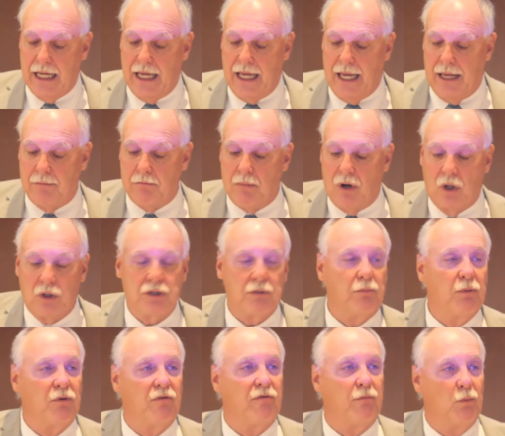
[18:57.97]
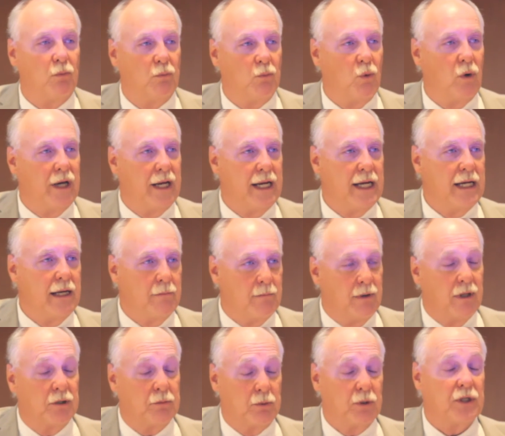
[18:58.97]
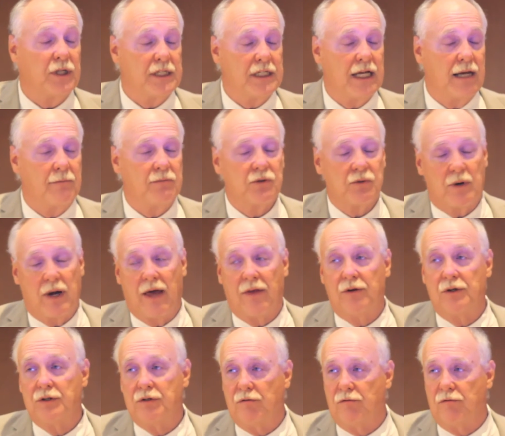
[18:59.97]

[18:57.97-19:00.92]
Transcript: and multiple way, multiple attempts rather, to